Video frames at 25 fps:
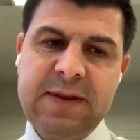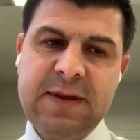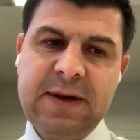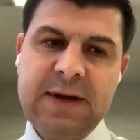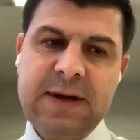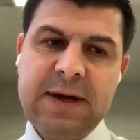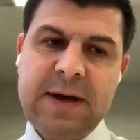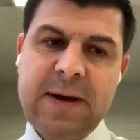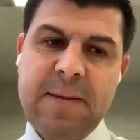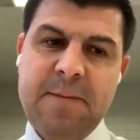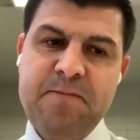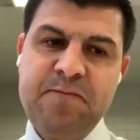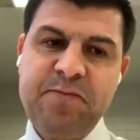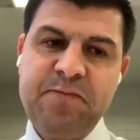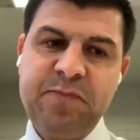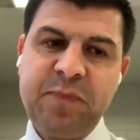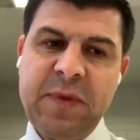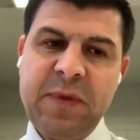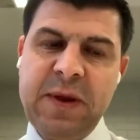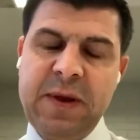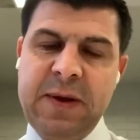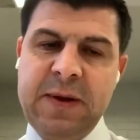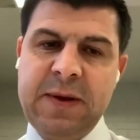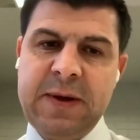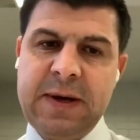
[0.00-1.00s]

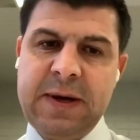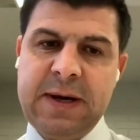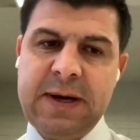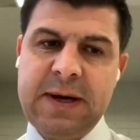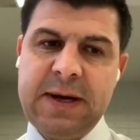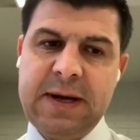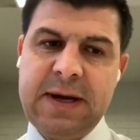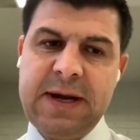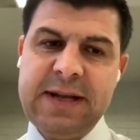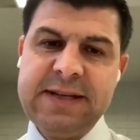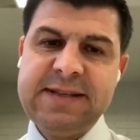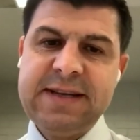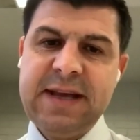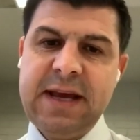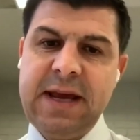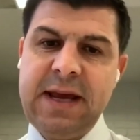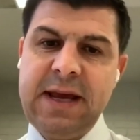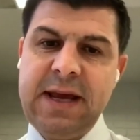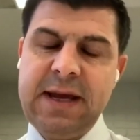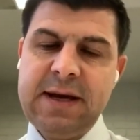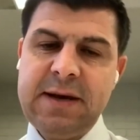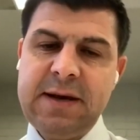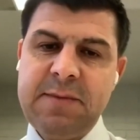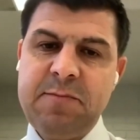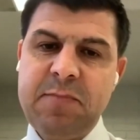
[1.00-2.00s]
the,
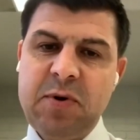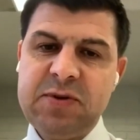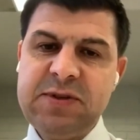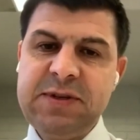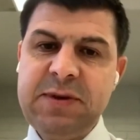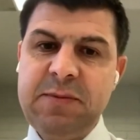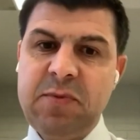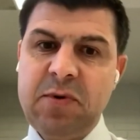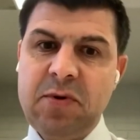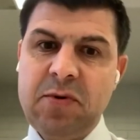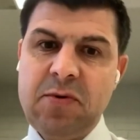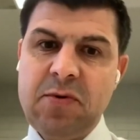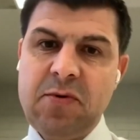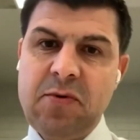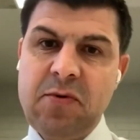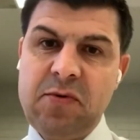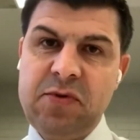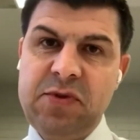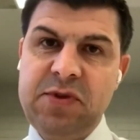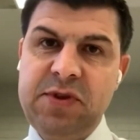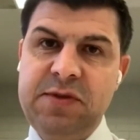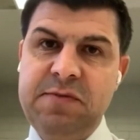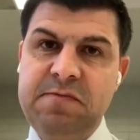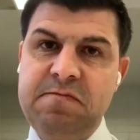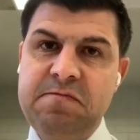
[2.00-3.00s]
a
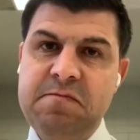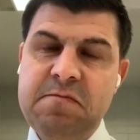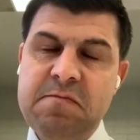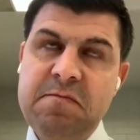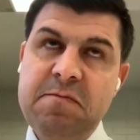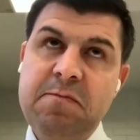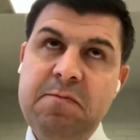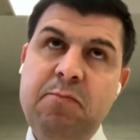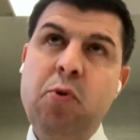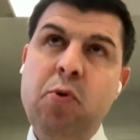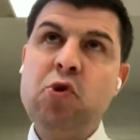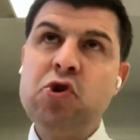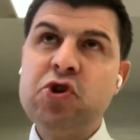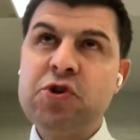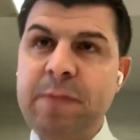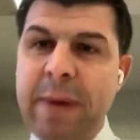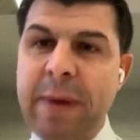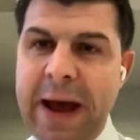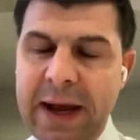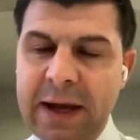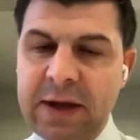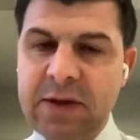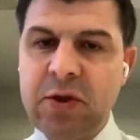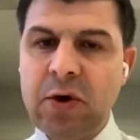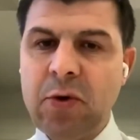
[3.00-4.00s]
possible
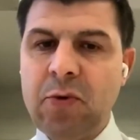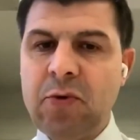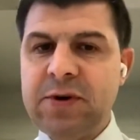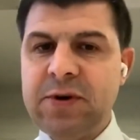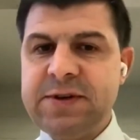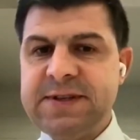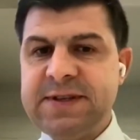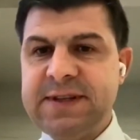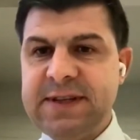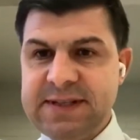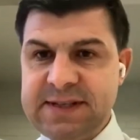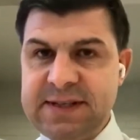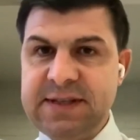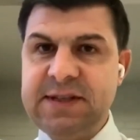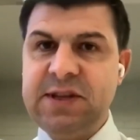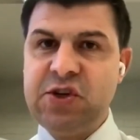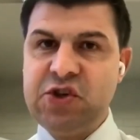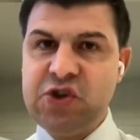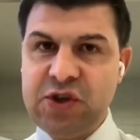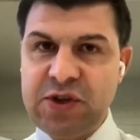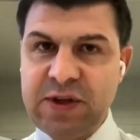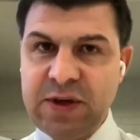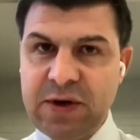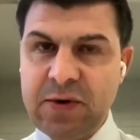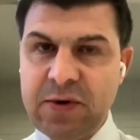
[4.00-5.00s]
pushback towards this
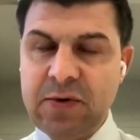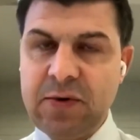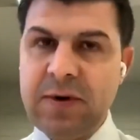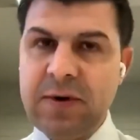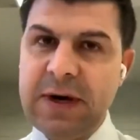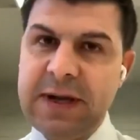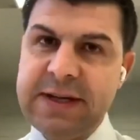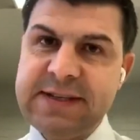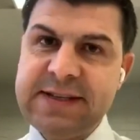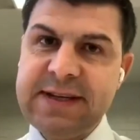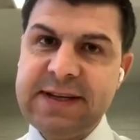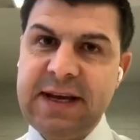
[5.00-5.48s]
digital,